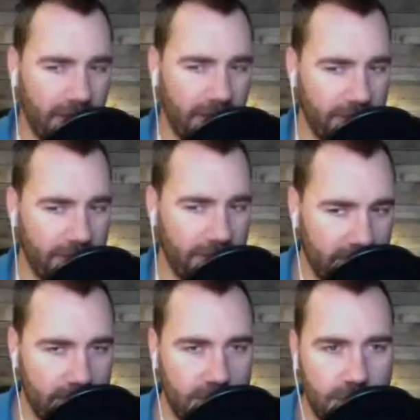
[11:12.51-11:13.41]
Fun
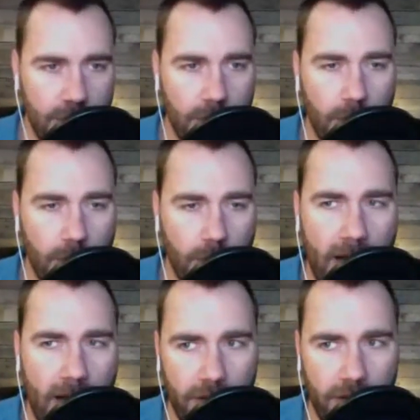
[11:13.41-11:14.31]
gun to shoot.
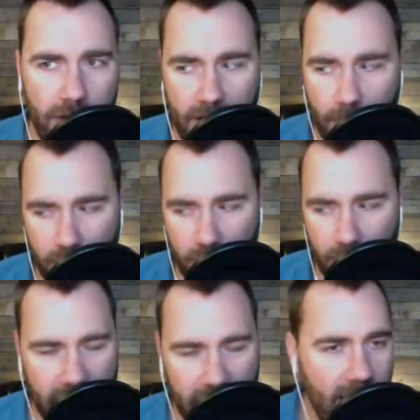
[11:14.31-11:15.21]
More accurate than you think it
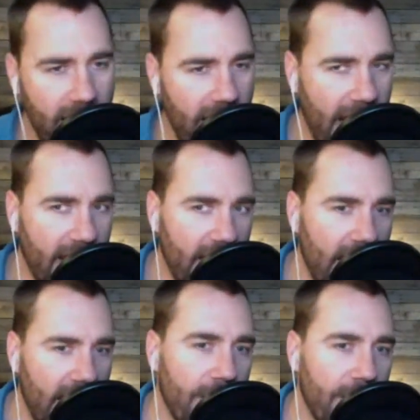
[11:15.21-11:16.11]
would be. And
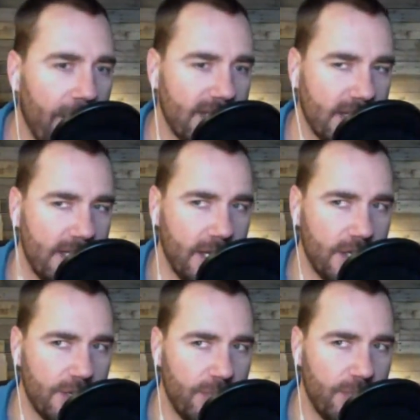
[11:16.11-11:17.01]
I now have a
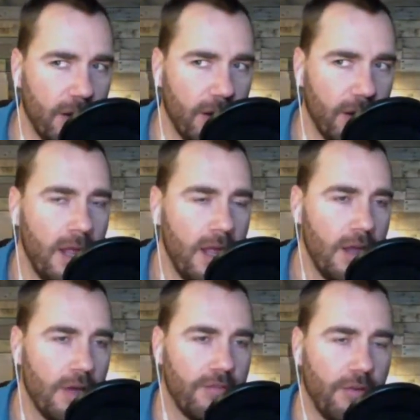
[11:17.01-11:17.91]
16-inch barrel
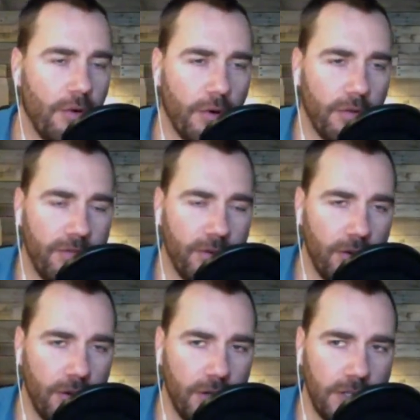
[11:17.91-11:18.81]
for
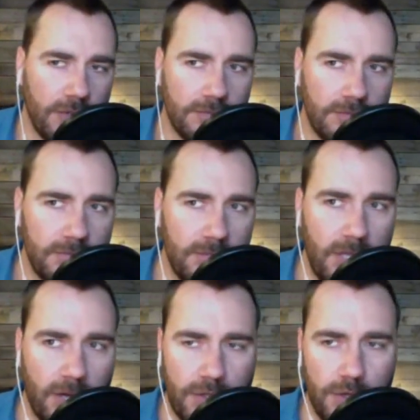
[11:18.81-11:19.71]
full,
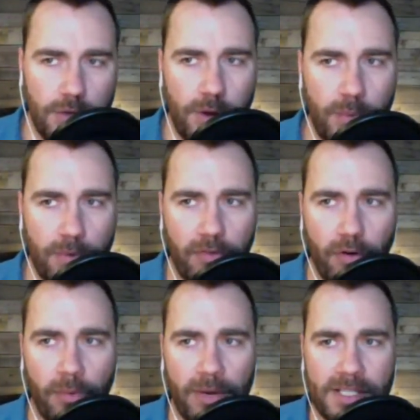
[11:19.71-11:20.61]
223
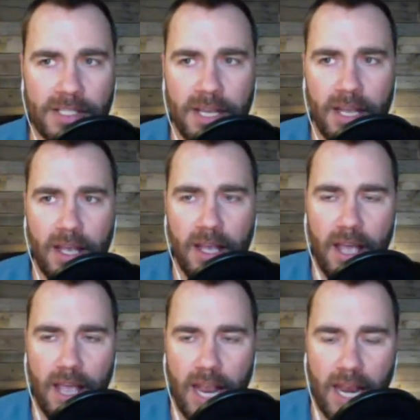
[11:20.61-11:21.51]
performance
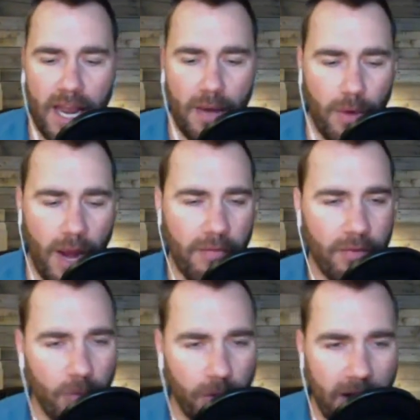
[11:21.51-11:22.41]
in a
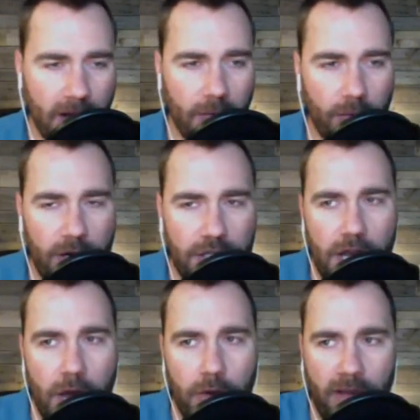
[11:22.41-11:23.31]
rifle where I can
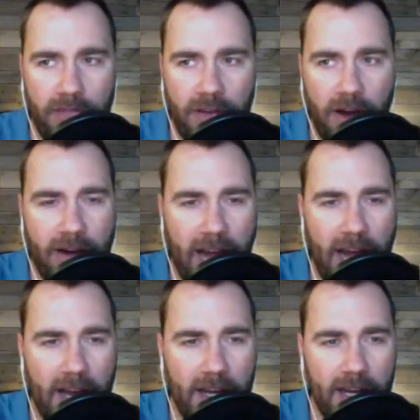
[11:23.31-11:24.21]
reach out with the firing
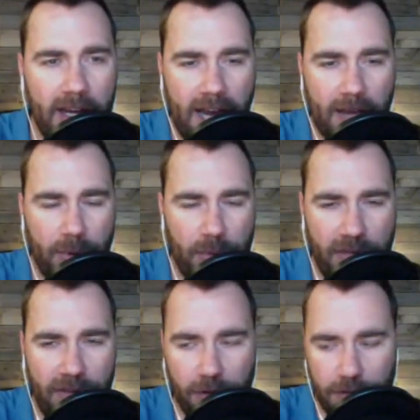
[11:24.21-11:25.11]
hand and I can put my
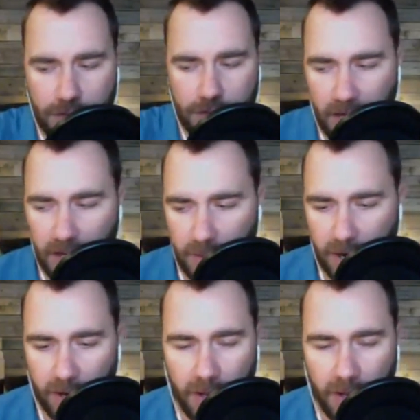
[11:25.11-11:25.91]
fingers over the end of the barrel.